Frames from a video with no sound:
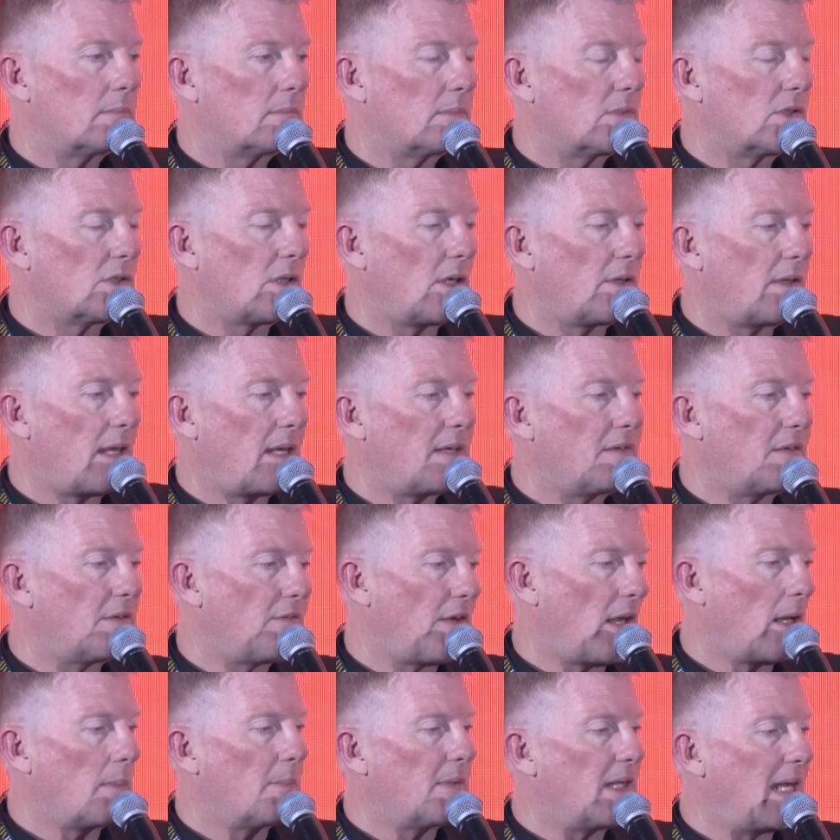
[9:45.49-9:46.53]
So they
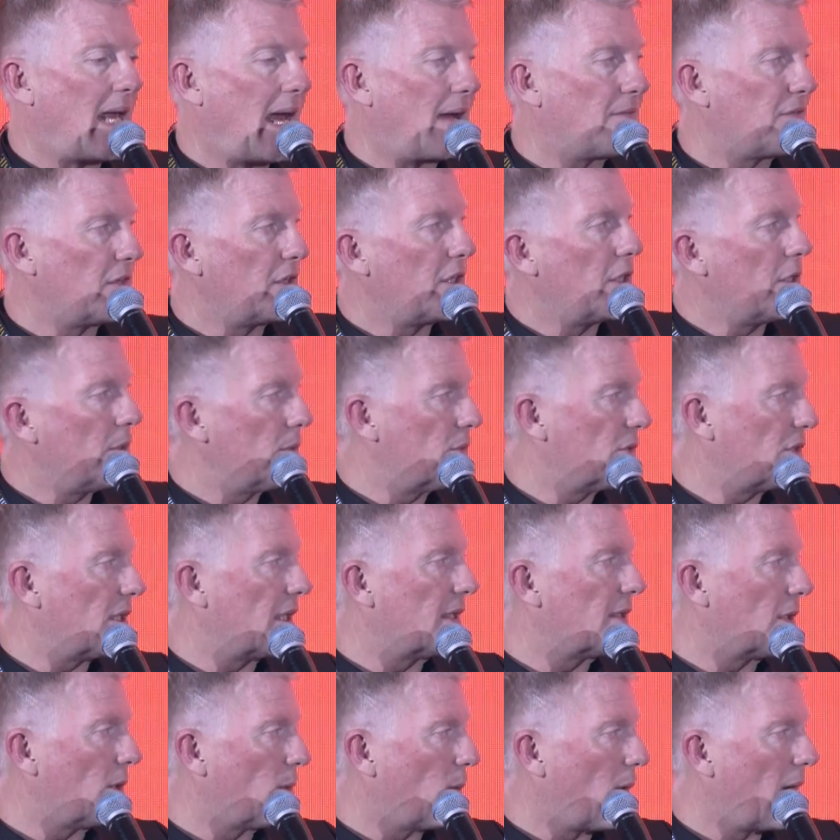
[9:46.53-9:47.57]
develop the avenues
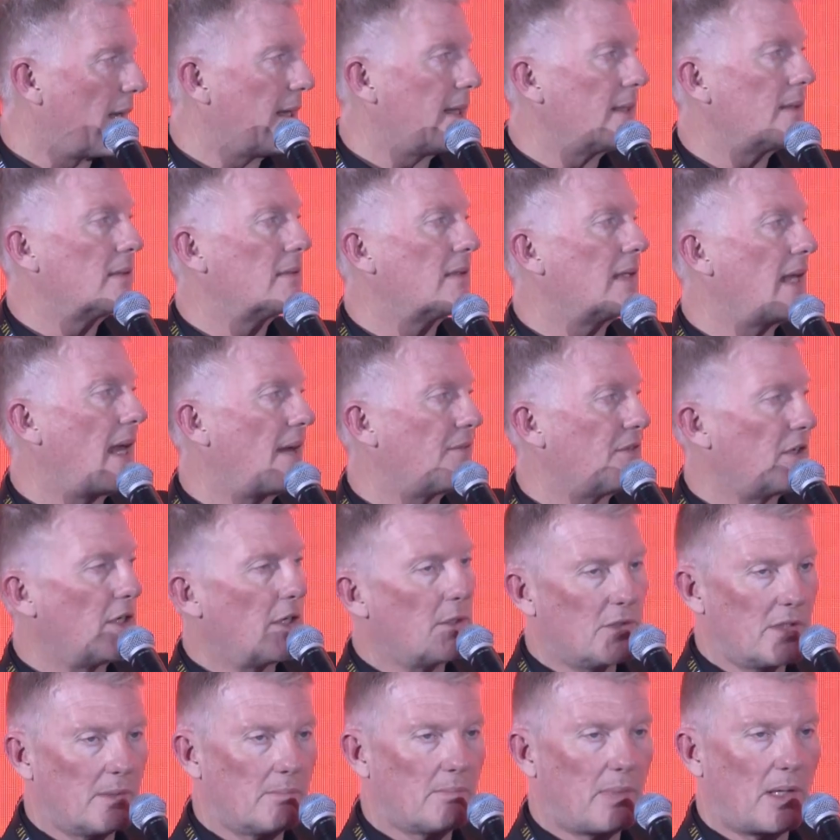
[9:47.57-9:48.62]
in Kuwait, the
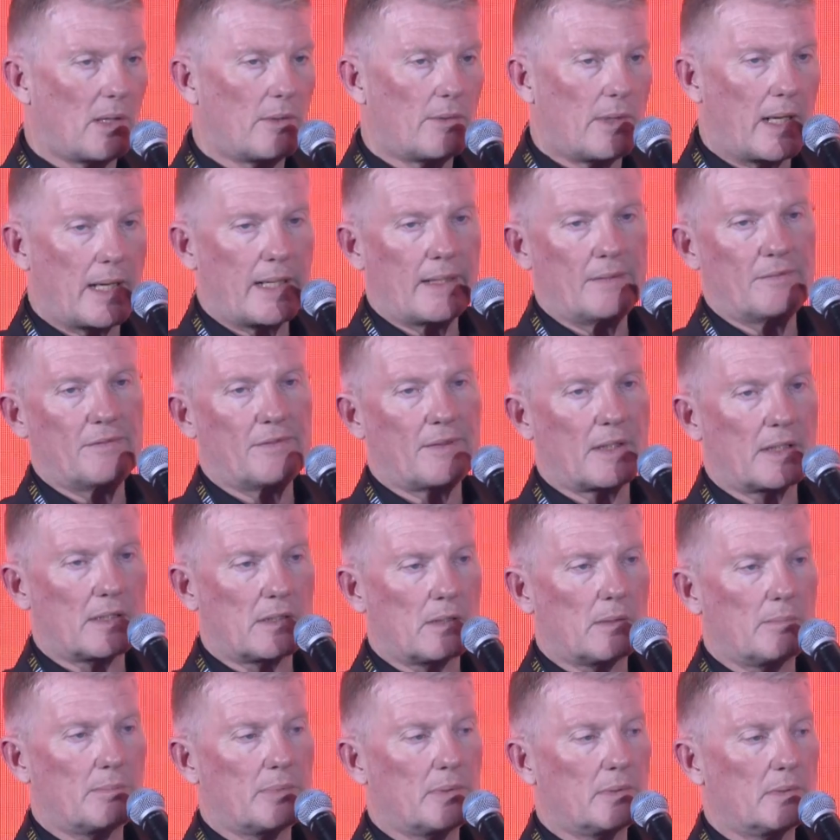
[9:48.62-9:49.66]
avenues in Bahrain, for
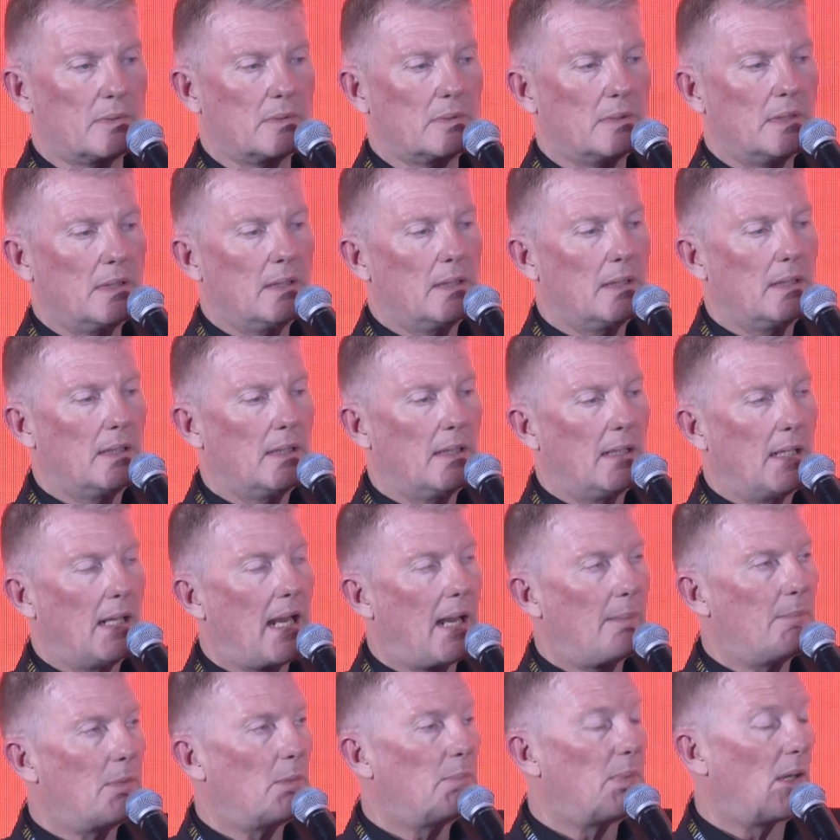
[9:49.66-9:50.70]
example.
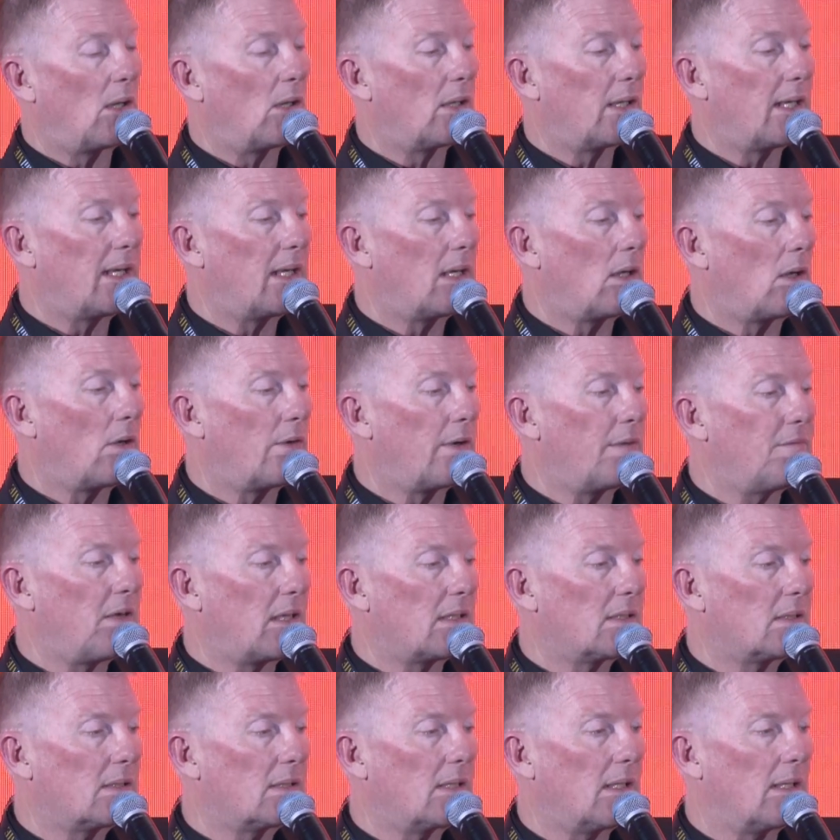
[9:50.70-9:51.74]
And Mabani are
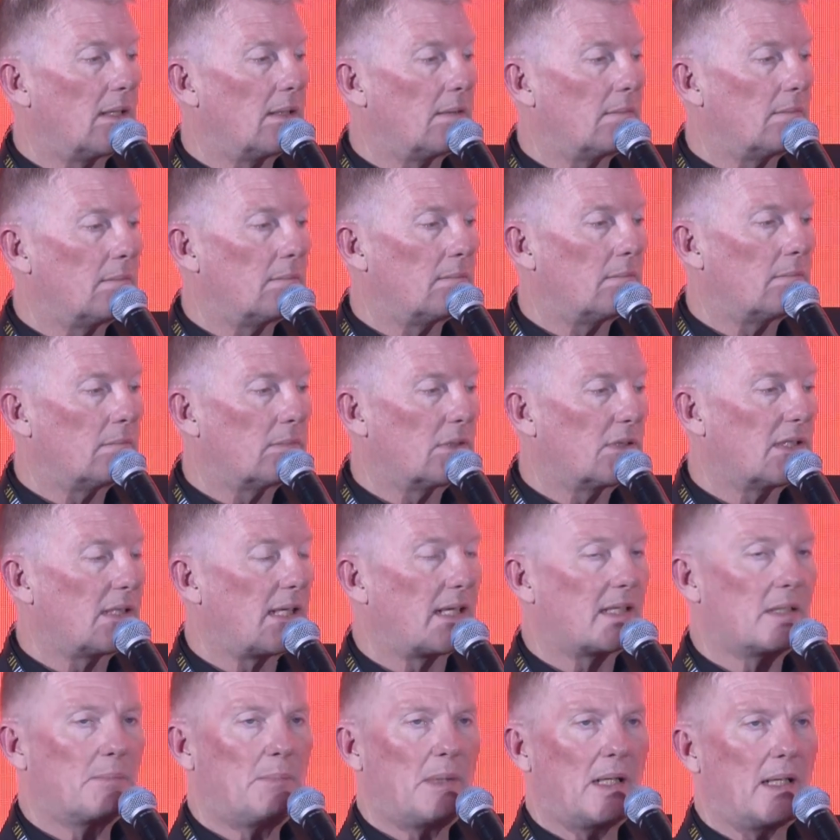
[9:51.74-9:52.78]
investing
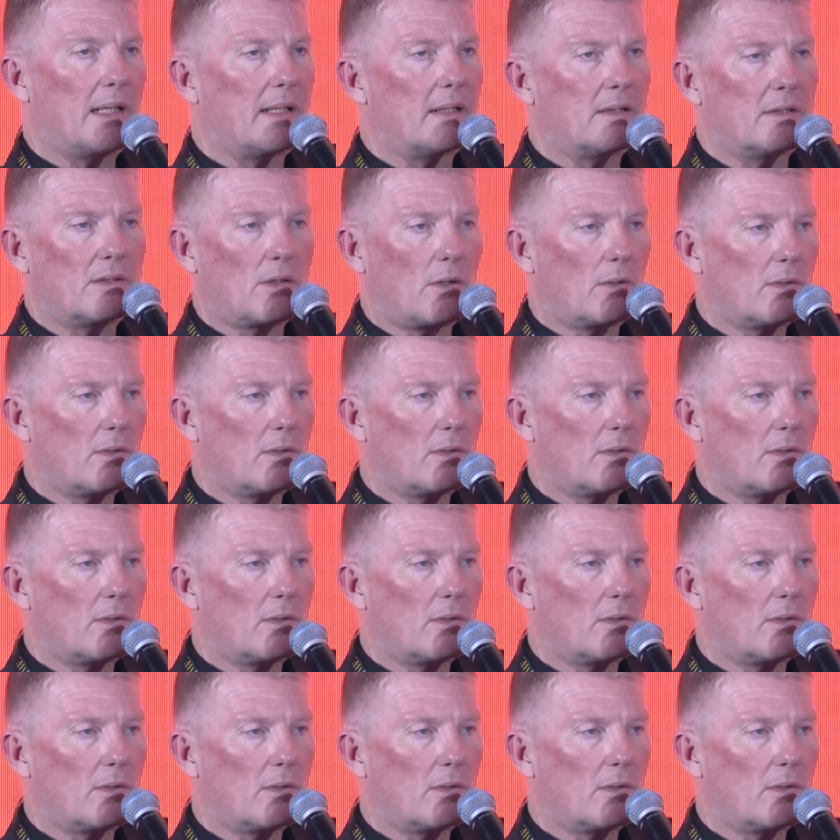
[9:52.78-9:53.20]
$6 billion